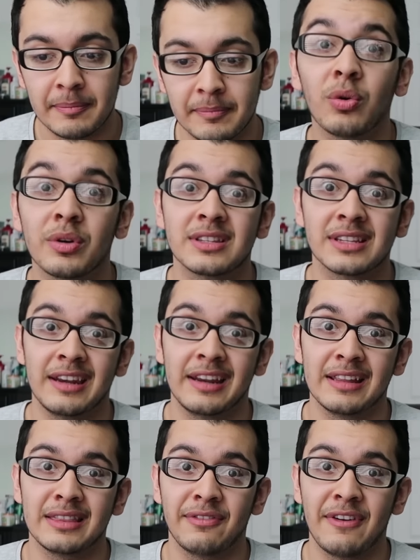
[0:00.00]
Or it's
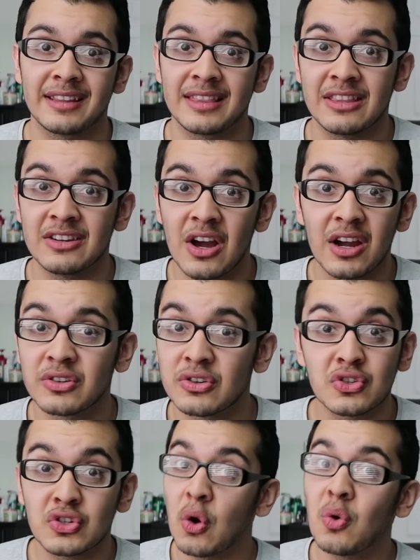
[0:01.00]
getting at the fact that the
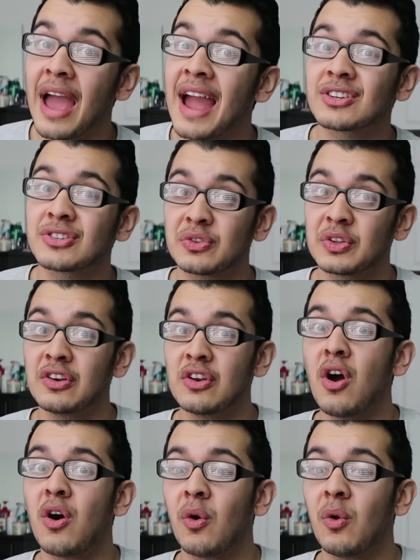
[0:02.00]
doctors don't actually
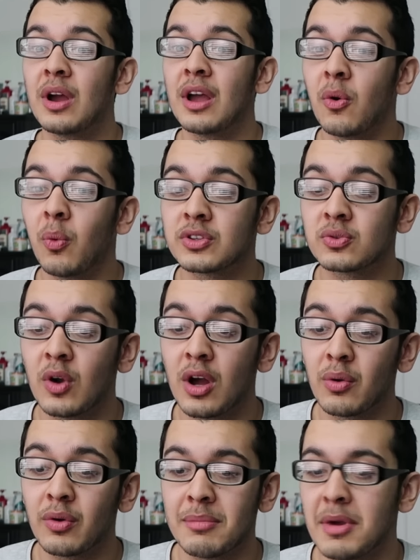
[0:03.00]
know what's
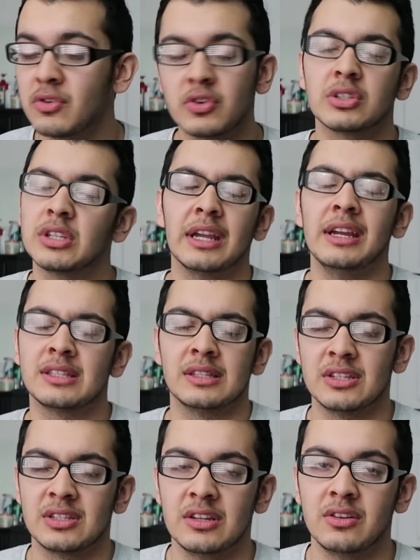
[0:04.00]
wrong with him and they're just like, it's
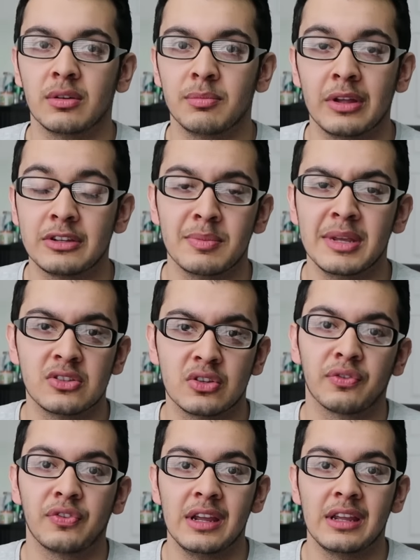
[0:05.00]
this syndrome, which means
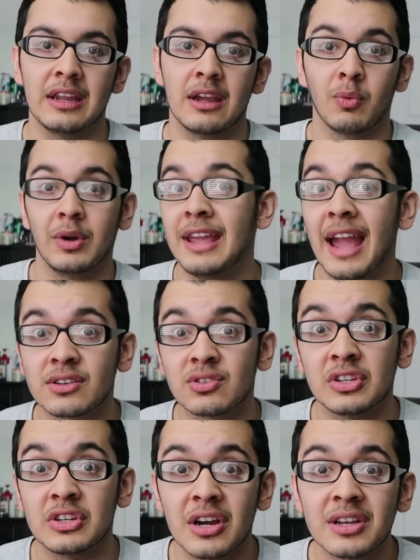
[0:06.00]
you're faking it, when he
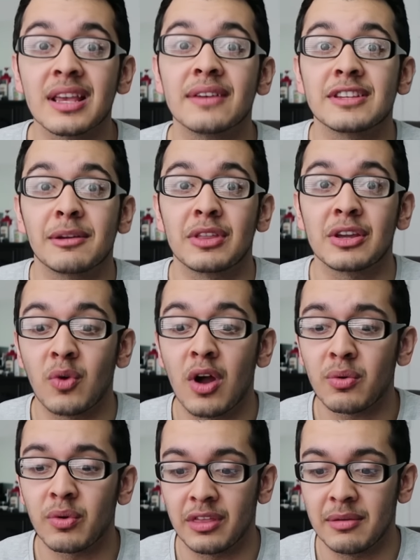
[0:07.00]
actually does have something
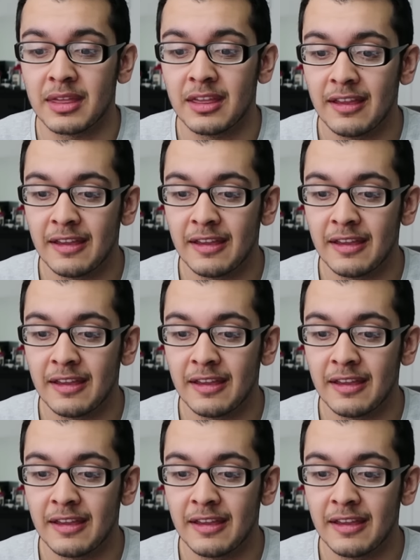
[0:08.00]
wrong with him.